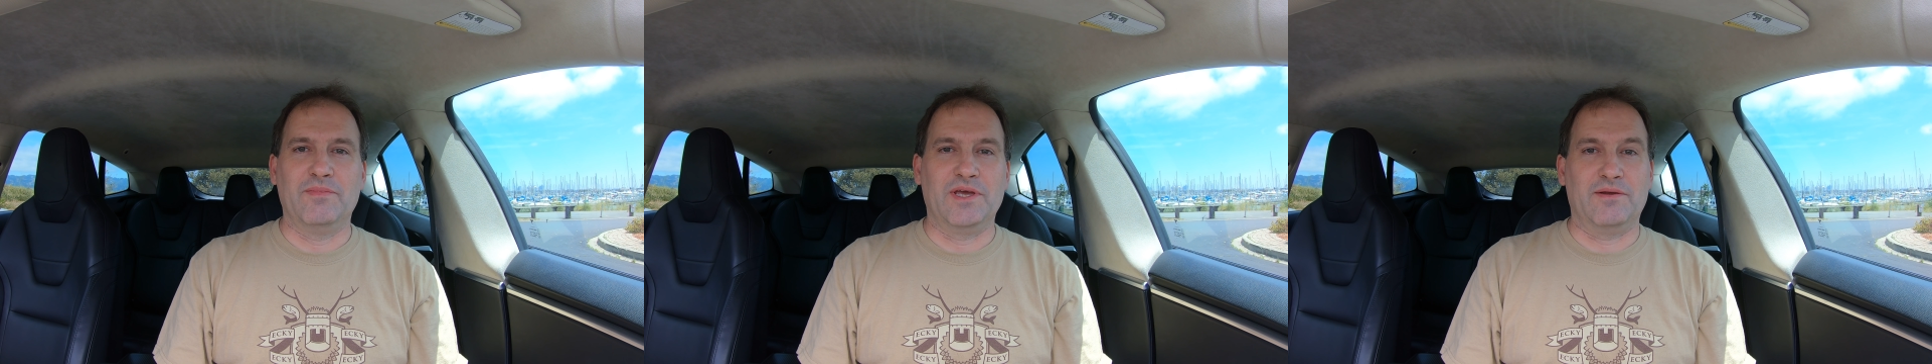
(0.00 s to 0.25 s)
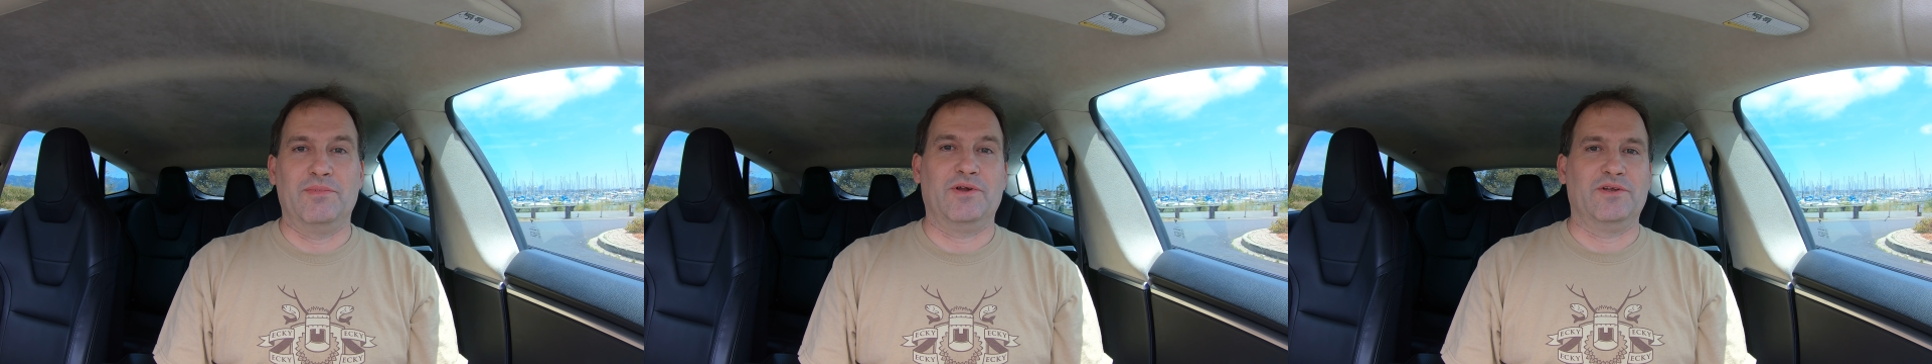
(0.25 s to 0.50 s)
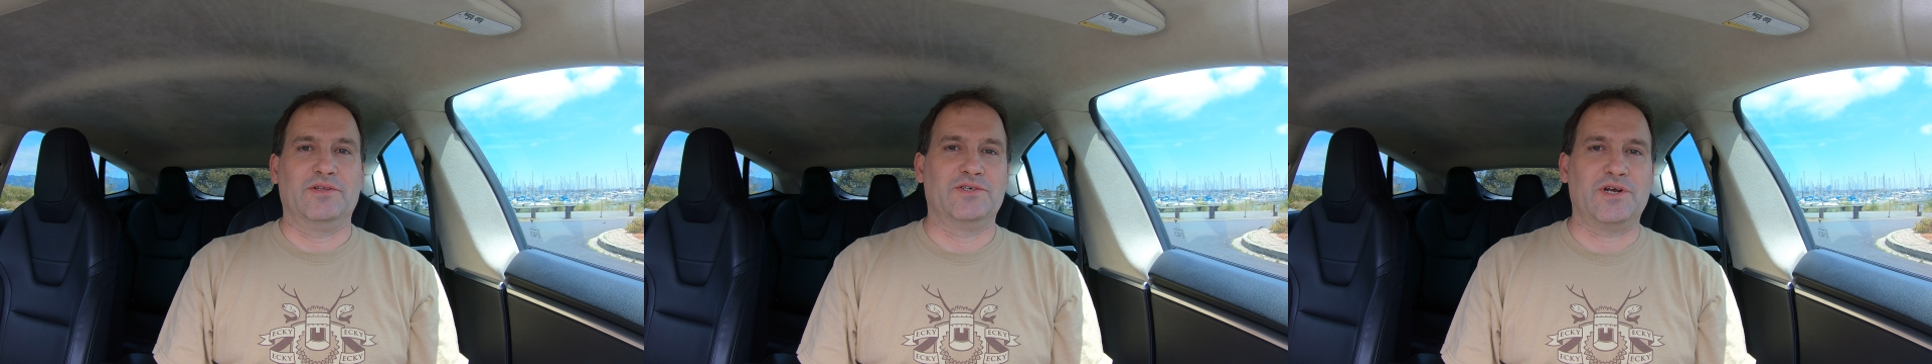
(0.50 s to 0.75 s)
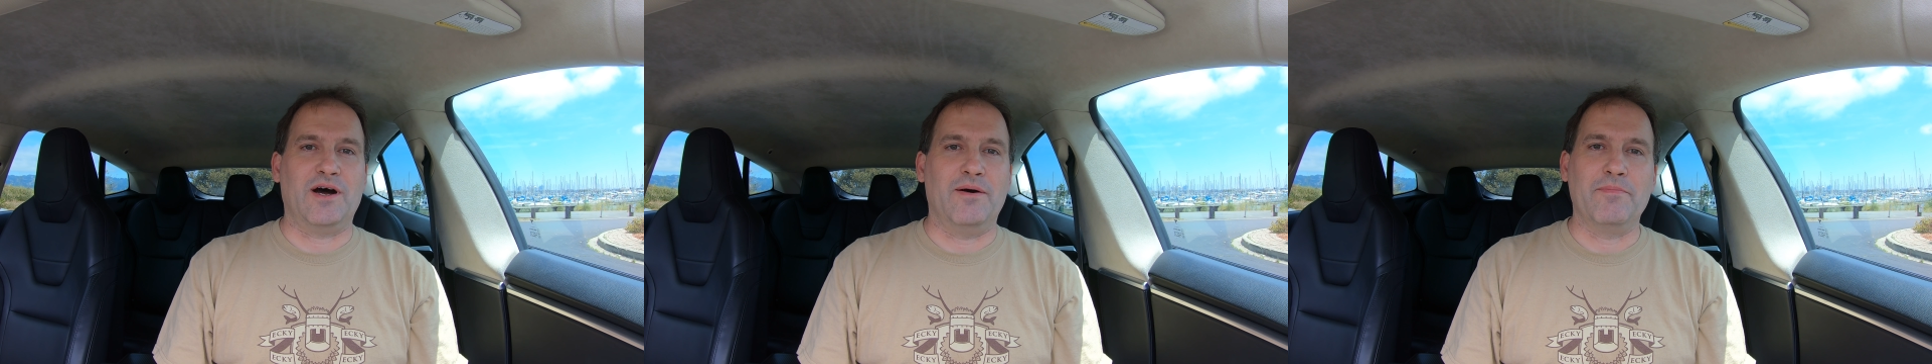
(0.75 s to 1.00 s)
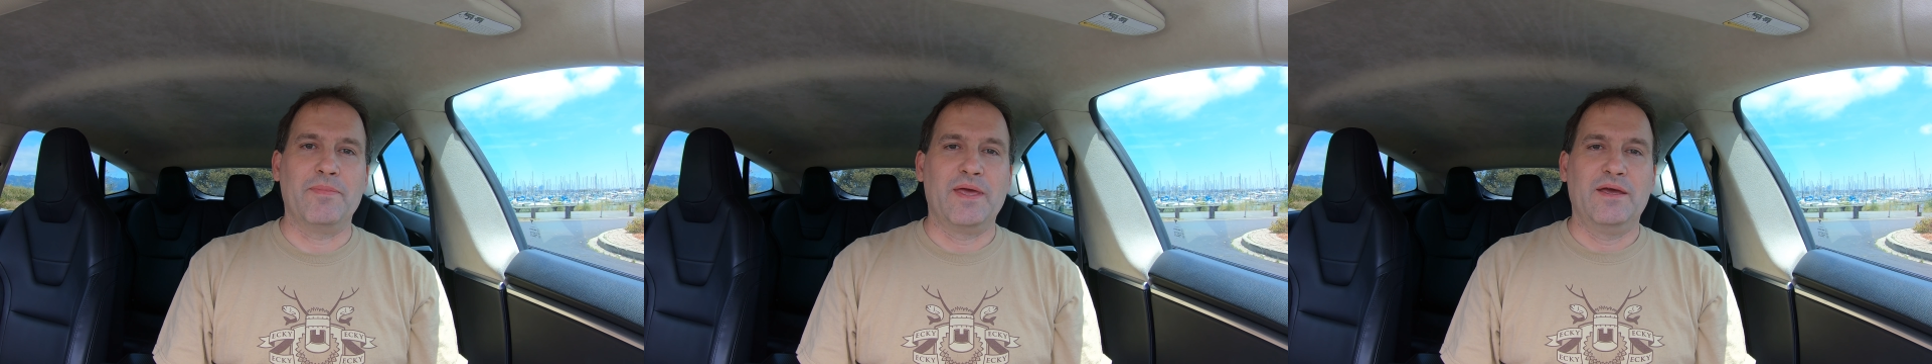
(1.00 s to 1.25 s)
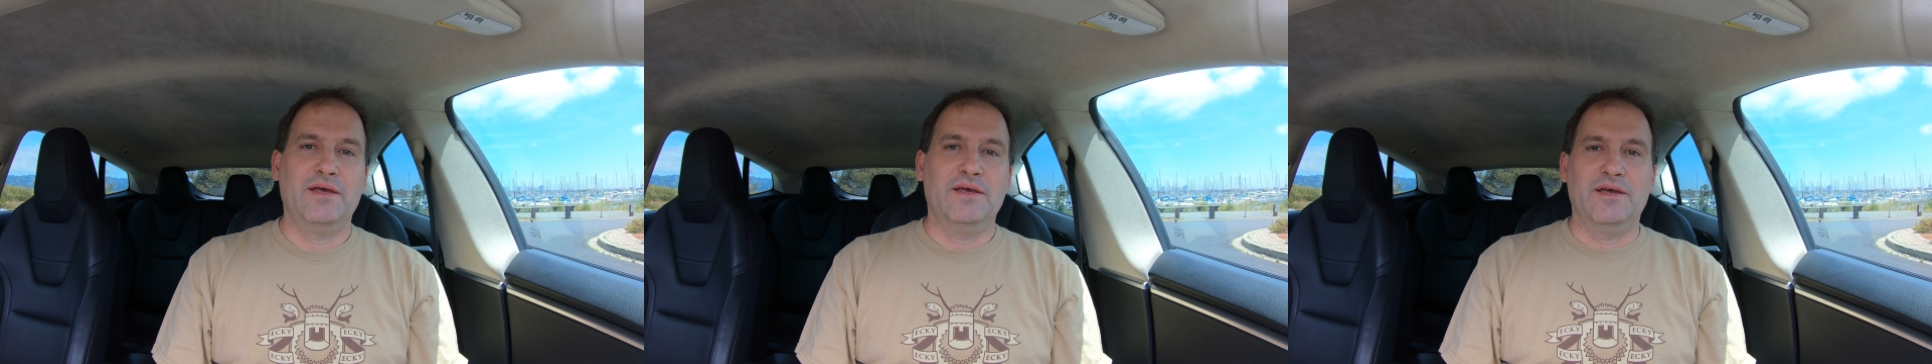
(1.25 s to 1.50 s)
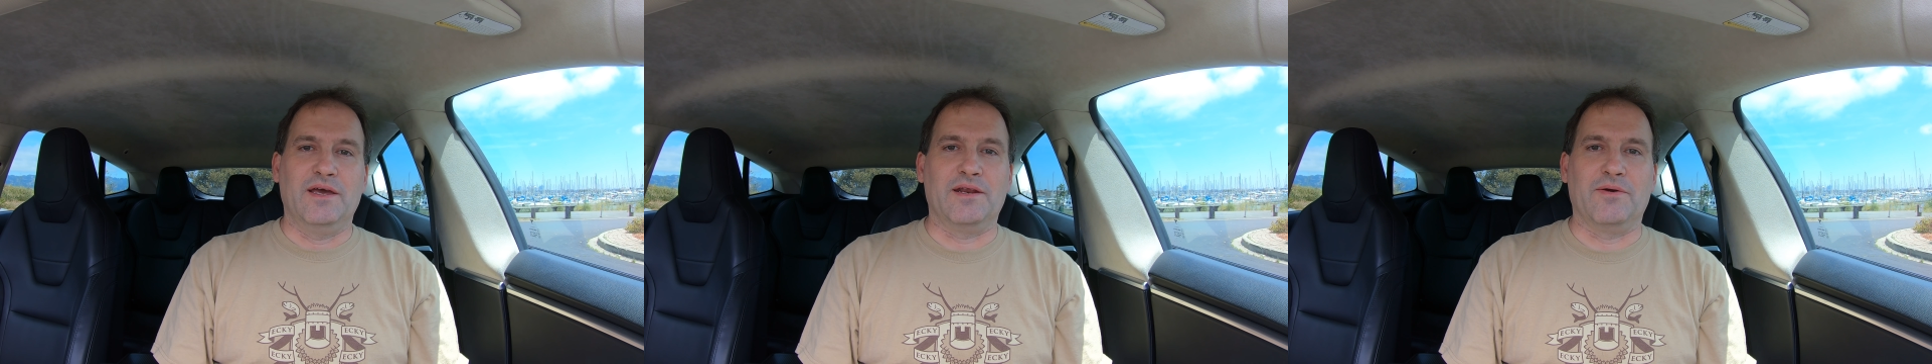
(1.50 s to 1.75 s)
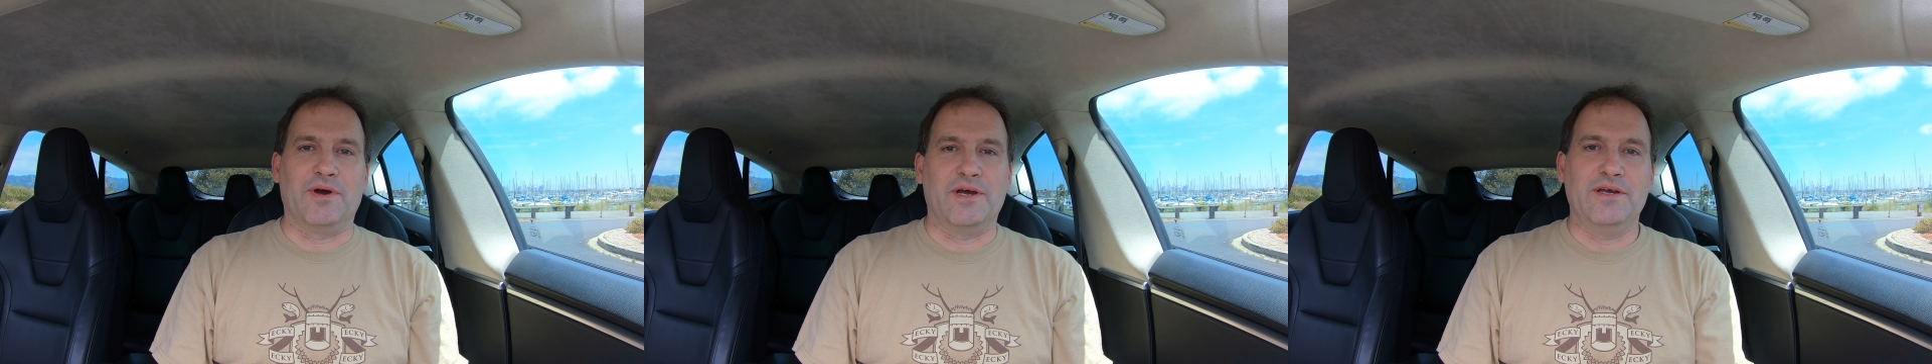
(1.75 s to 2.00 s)
begin building the shop.
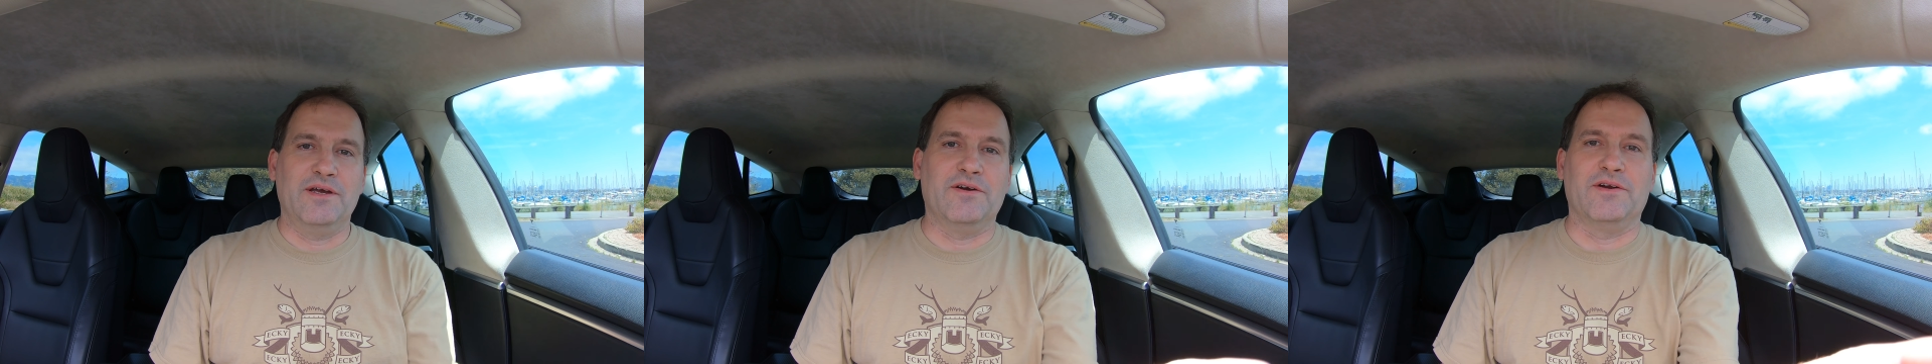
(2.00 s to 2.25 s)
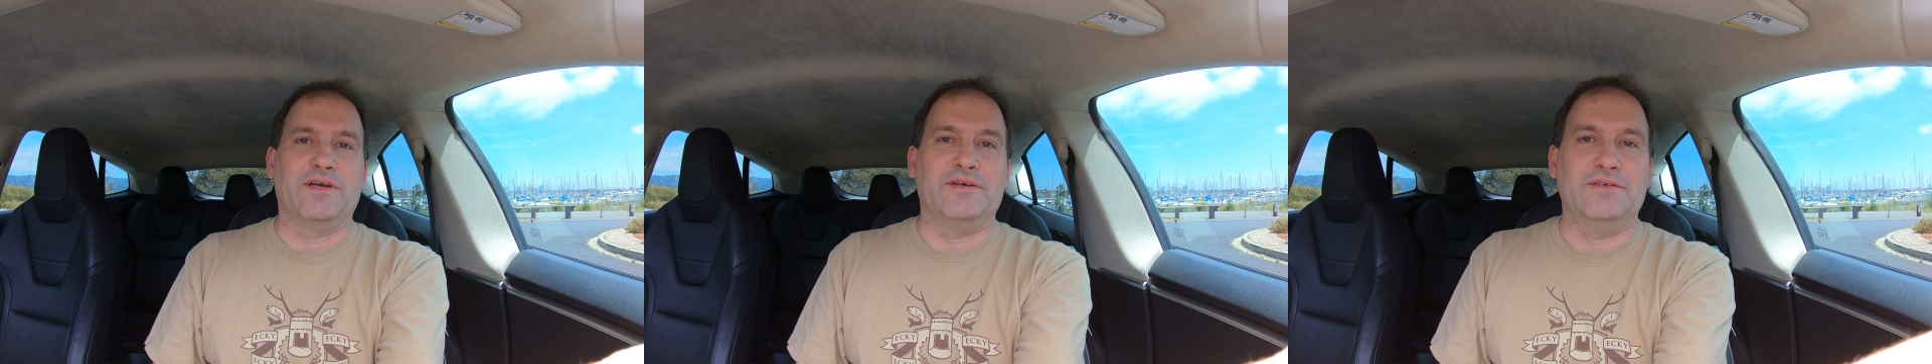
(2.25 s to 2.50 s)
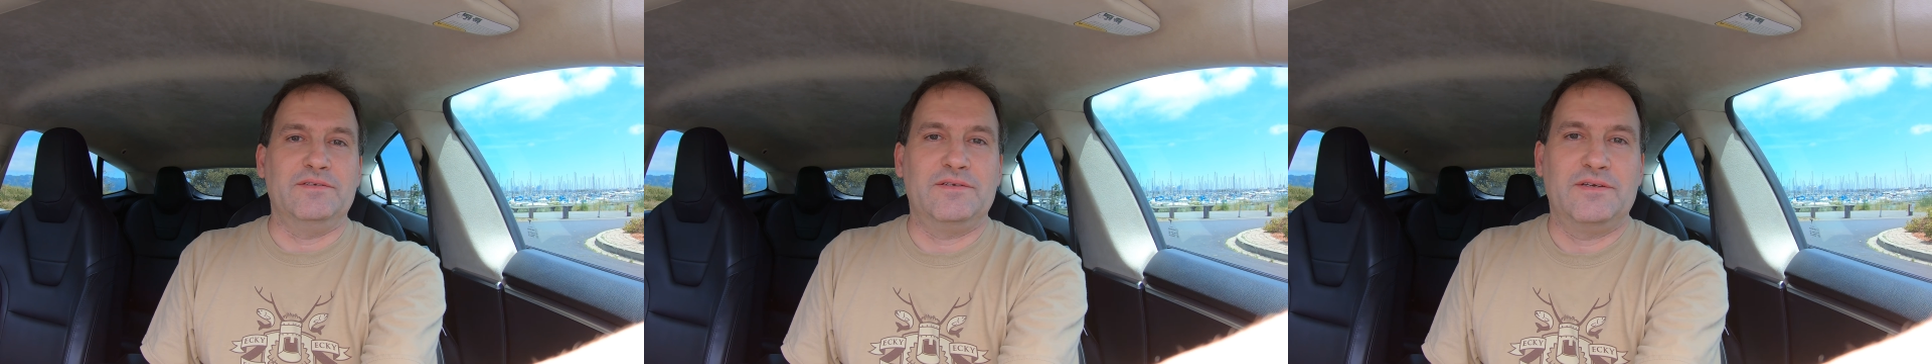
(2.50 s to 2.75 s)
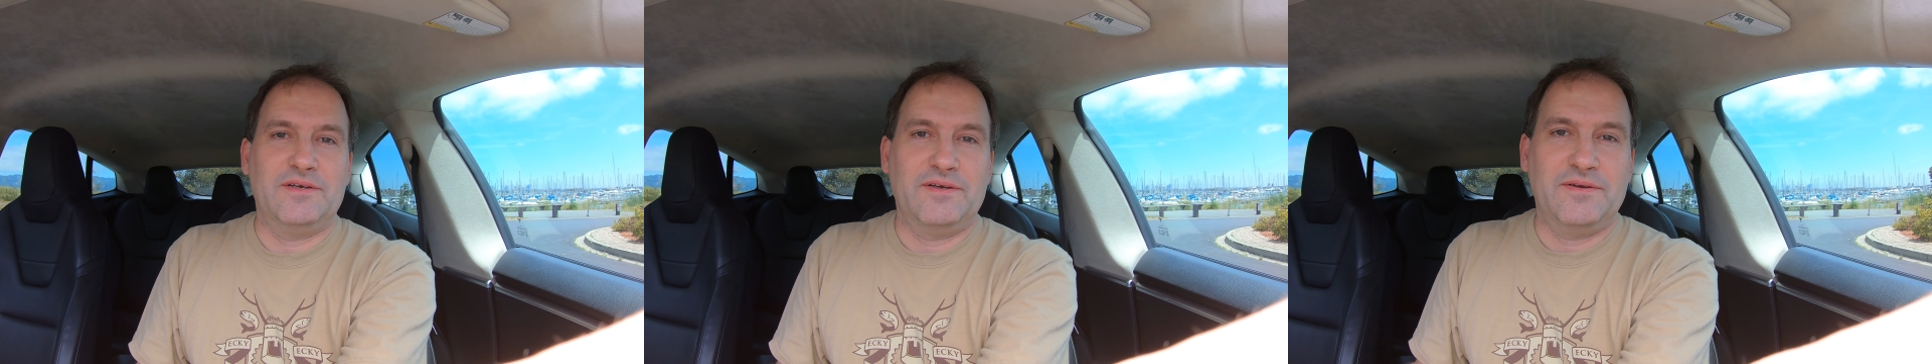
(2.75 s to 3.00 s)
Anyway, here it is.